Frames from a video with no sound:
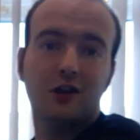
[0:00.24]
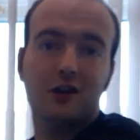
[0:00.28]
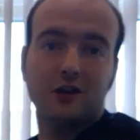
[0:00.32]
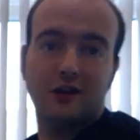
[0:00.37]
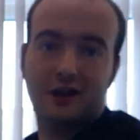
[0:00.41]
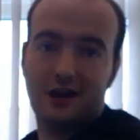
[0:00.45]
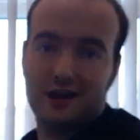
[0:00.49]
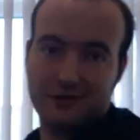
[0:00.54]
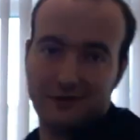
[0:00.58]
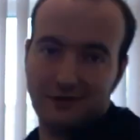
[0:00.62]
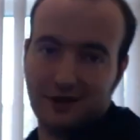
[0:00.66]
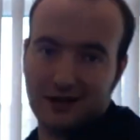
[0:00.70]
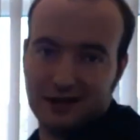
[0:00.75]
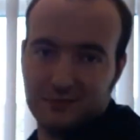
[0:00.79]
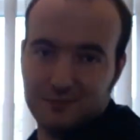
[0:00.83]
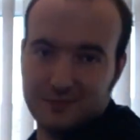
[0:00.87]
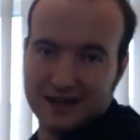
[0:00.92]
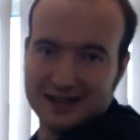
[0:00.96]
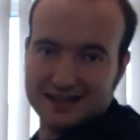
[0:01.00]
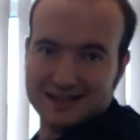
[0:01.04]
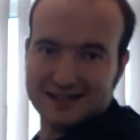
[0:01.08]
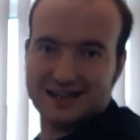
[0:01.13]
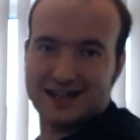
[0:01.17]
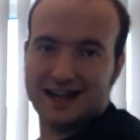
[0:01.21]
Okay, welcome
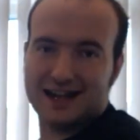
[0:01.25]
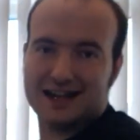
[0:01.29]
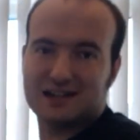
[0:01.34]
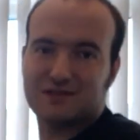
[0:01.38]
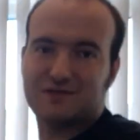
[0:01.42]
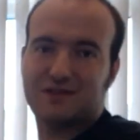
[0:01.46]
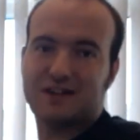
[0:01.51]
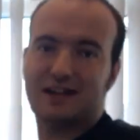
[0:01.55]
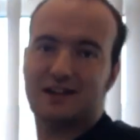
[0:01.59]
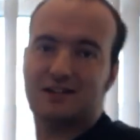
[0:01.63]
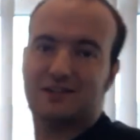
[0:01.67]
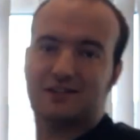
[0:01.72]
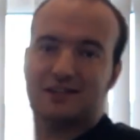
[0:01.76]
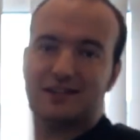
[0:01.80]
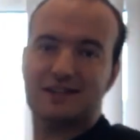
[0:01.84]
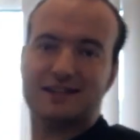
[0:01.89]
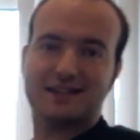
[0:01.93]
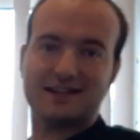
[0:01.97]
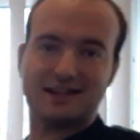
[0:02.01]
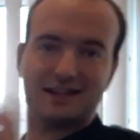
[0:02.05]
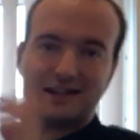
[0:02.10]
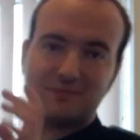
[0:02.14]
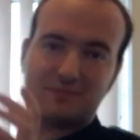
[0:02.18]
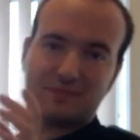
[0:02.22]
back to the next video.
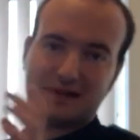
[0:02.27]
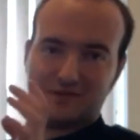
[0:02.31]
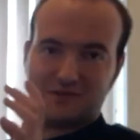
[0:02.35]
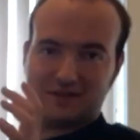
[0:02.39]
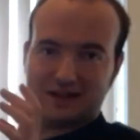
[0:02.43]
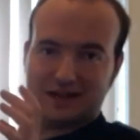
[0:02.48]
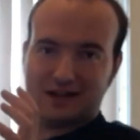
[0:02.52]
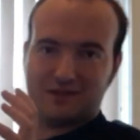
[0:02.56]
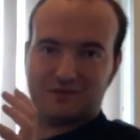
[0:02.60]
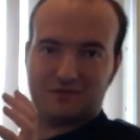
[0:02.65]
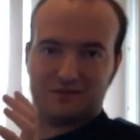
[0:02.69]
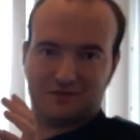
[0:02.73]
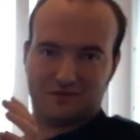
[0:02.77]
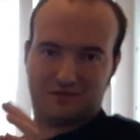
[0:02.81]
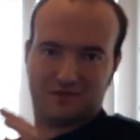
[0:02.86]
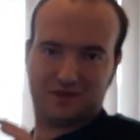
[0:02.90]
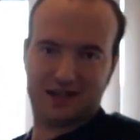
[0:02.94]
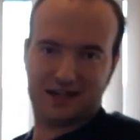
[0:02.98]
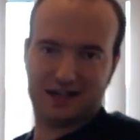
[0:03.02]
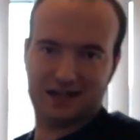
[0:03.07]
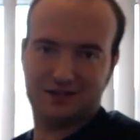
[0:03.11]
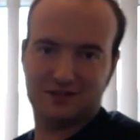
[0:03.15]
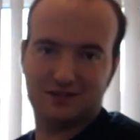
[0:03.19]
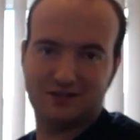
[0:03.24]
This is a bit of a different
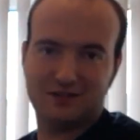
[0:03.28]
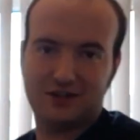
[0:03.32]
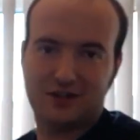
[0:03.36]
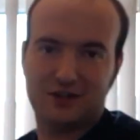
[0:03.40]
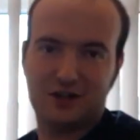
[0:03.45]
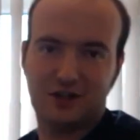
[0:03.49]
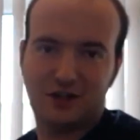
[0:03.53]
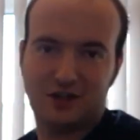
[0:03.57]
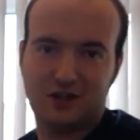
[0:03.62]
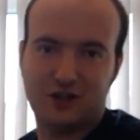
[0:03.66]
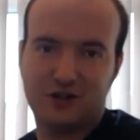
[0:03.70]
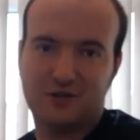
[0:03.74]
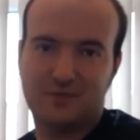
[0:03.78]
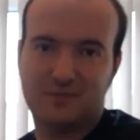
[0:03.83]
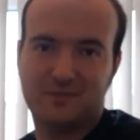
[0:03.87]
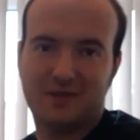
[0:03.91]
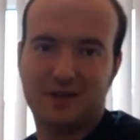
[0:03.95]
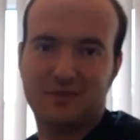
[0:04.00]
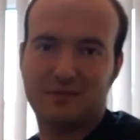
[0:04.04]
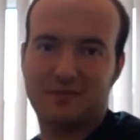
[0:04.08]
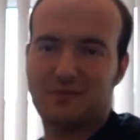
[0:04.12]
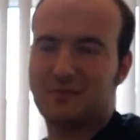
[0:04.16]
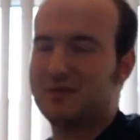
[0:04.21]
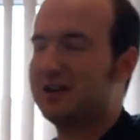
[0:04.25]
video. Um,
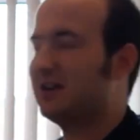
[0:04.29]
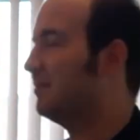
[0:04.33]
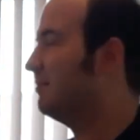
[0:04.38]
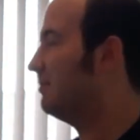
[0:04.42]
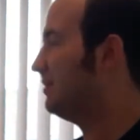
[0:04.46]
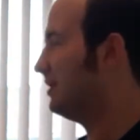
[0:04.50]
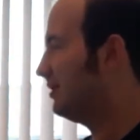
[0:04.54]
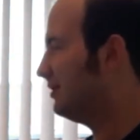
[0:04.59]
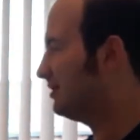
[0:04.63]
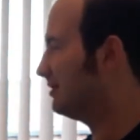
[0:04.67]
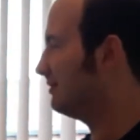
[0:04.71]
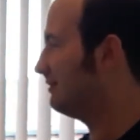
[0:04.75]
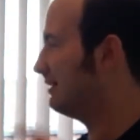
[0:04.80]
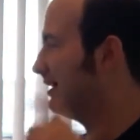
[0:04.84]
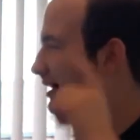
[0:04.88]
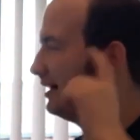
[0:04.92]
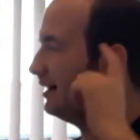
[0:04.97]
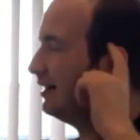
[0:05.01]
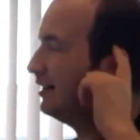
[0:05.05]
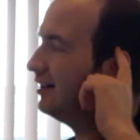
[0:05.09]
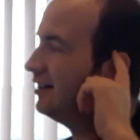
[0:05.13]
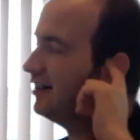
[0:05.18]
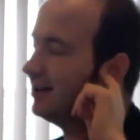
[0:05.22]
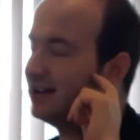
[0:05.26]
I'm on my computer
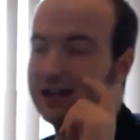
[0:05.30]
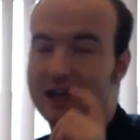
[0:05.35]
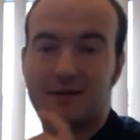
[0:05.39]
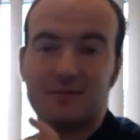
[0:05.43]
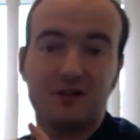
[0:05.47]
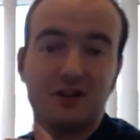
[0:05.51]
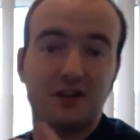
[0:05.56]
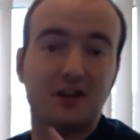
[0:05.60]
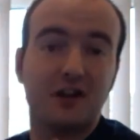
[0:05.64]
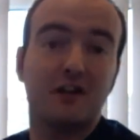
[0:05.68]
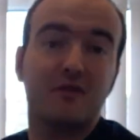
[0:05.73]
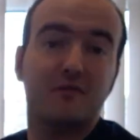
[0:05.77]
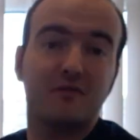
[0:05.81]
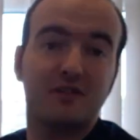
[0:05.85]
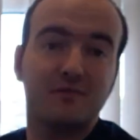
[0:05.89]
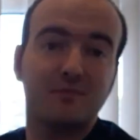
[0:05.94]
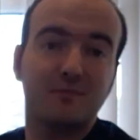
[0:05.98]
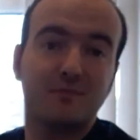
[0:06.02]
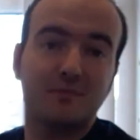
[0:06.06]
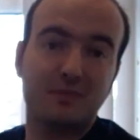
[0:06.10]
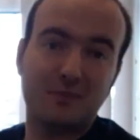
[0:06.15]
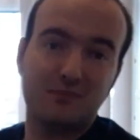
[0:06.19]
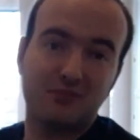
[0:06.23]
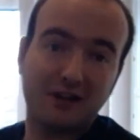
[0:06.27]
here. I'm going to
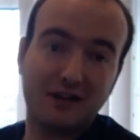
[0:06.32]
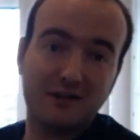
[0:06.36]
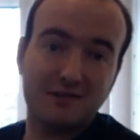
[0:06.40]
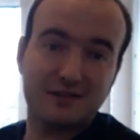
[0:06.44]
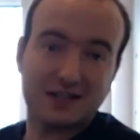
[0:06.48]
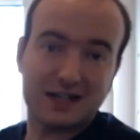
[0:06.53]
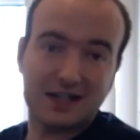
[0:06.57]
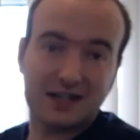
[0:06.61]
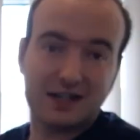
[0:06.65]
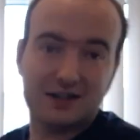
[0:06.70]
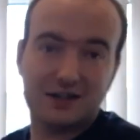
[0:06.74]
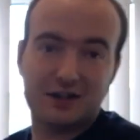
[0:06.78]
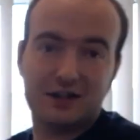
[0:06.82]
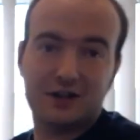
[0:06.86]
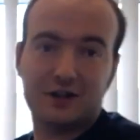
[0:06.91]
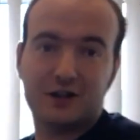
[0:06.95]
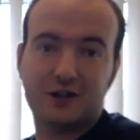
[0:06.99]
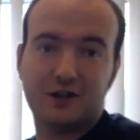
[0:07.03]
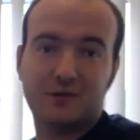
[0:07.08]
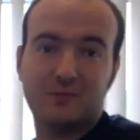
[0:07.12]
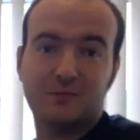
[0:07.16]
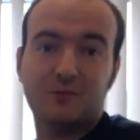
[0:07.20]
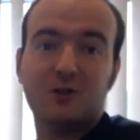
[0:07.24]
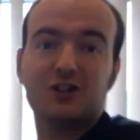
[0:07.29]
be browsing at
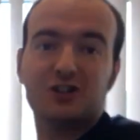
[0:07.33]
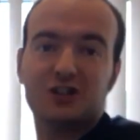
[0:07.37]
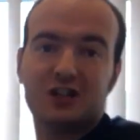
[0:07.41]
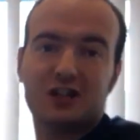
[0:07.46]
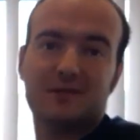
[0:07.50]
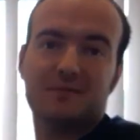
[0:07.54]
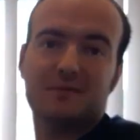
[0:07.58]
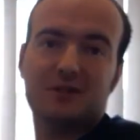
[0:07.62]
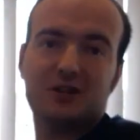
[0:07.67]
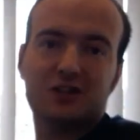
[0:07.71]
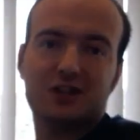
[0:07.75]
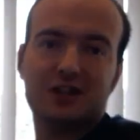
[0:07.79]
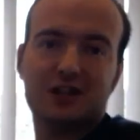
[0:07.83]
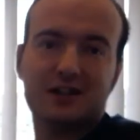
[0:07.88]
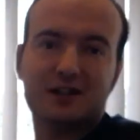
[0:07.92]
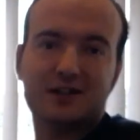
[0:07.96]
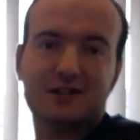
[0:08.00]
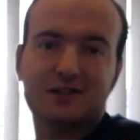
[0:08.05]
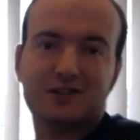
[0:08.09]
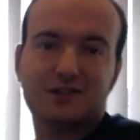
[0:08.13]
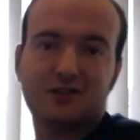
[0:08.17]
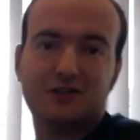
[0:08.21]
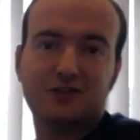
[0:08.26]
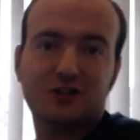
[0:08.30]
um, washing
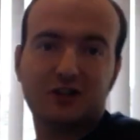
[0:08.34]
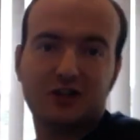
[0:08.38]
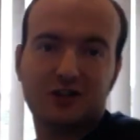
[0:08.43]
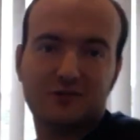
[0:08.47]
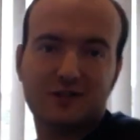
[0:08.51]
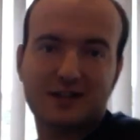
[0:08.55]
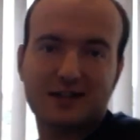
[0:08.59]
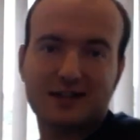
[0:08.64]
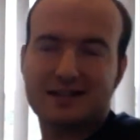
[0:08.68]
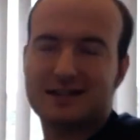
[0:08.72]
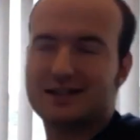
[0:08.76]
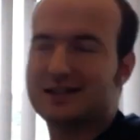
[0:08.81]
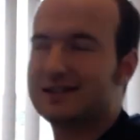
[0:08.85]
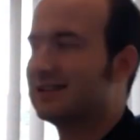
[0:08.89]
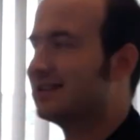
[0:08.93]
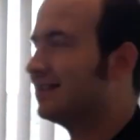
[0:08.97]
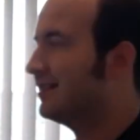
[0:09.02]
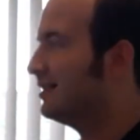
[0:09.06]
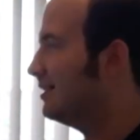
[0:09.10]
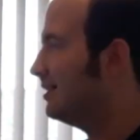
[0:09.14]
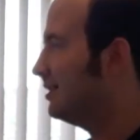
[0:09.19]
machines on Currys.